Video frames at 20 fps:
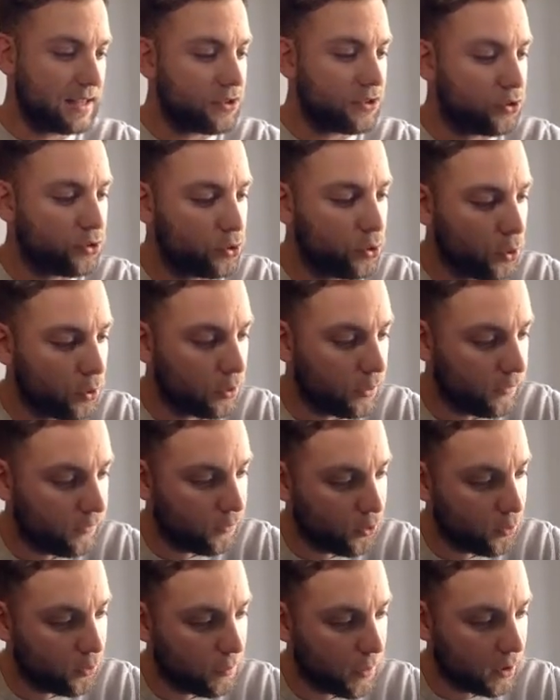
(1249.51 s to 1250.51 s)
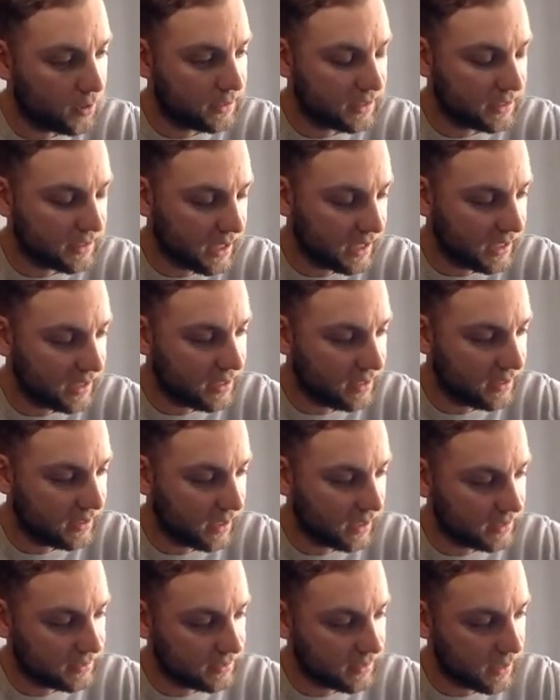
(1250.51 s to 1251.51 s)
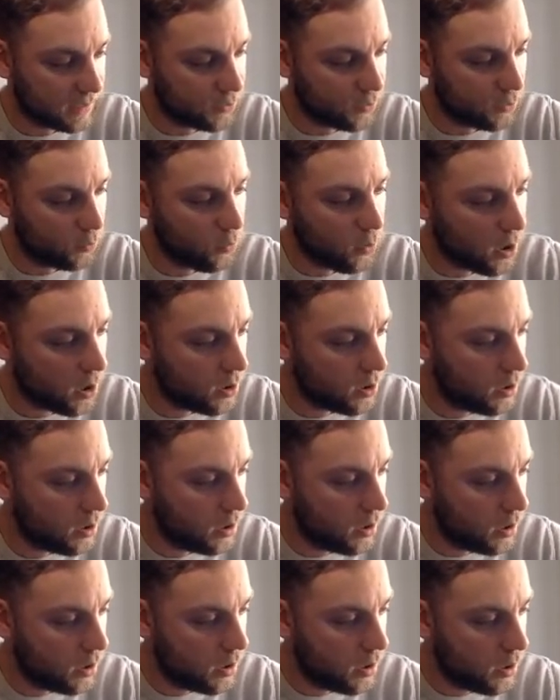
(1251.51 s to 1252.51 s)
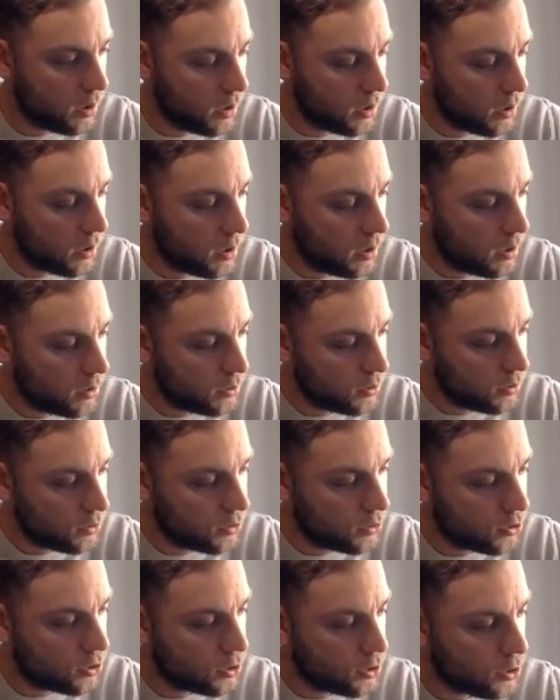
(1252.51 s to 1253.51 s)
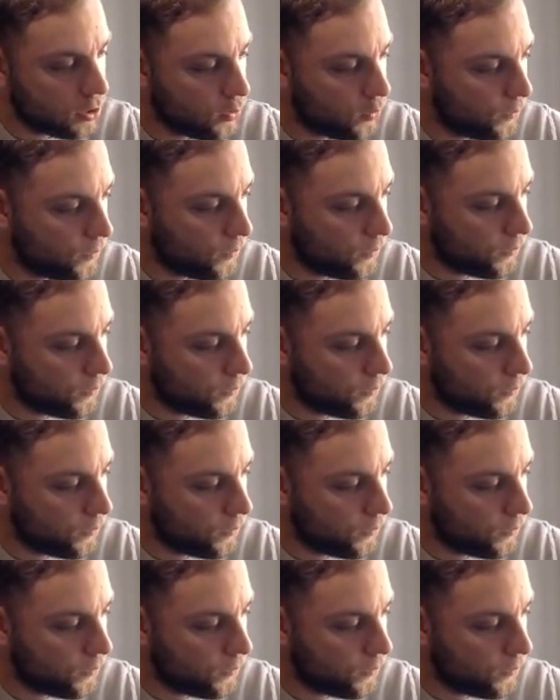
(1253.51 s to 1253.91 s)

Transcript: draw the 4 boxes like I did last time. So 1, 2,